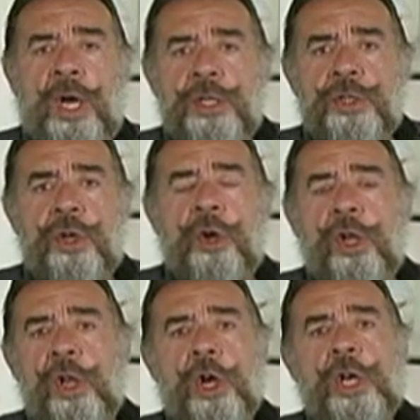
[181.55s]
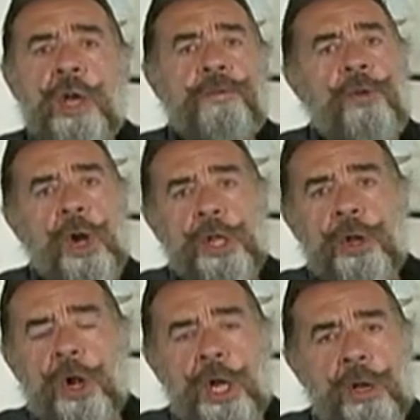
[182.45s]
so you're looking for a
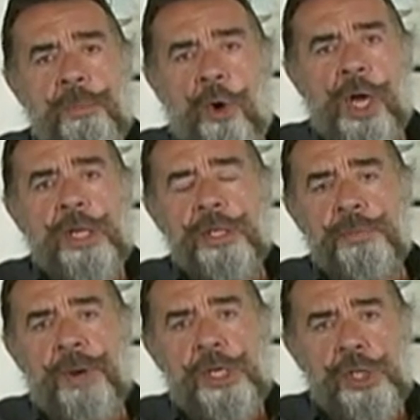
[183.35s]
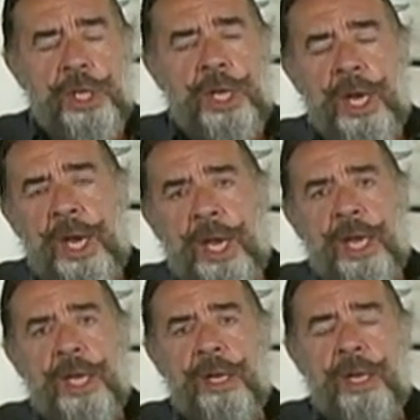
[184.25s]
turning point, especially
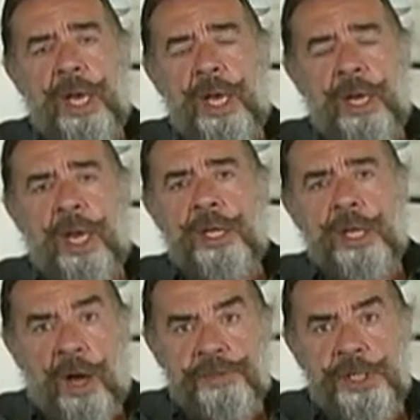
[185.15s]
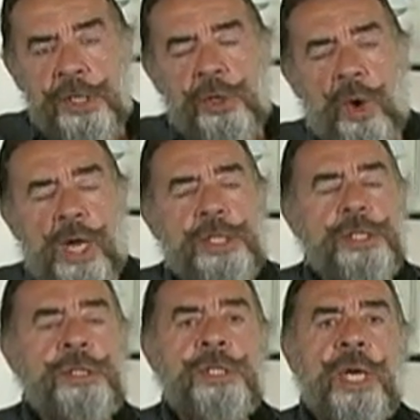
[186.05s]
in tough
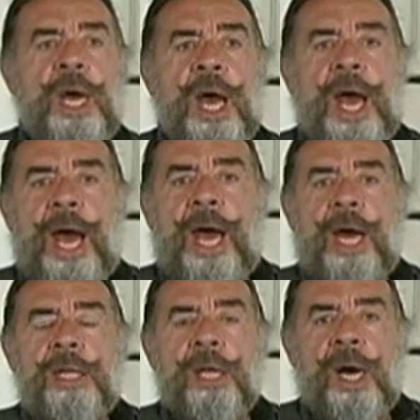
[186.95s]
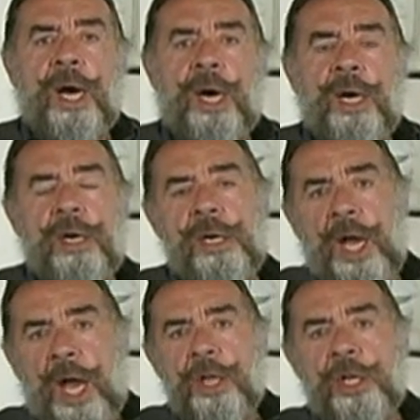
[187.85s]
situations, and
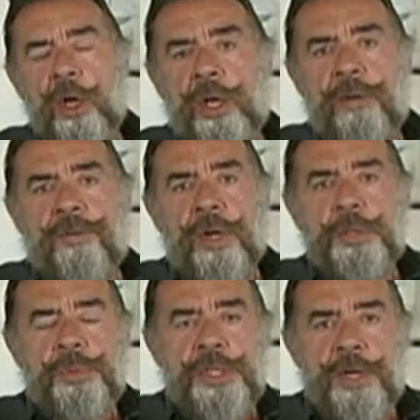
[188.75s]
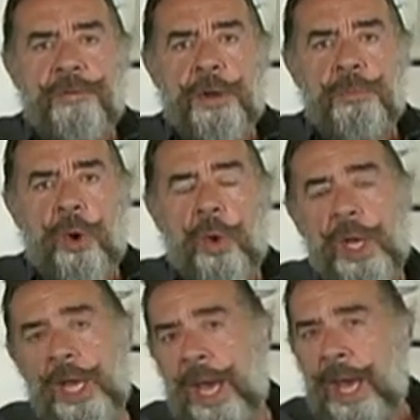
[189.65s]
you're looking for a specific
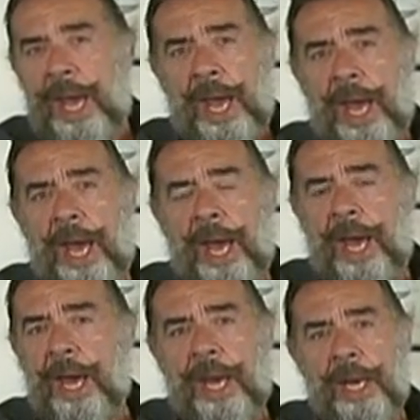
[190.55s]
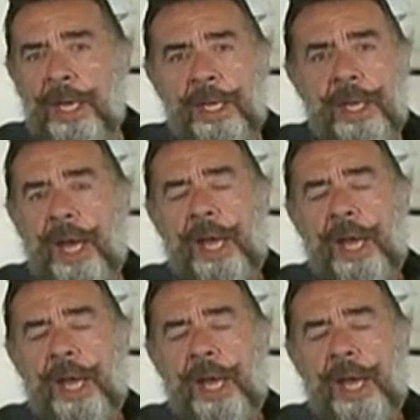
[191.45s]
buoy, and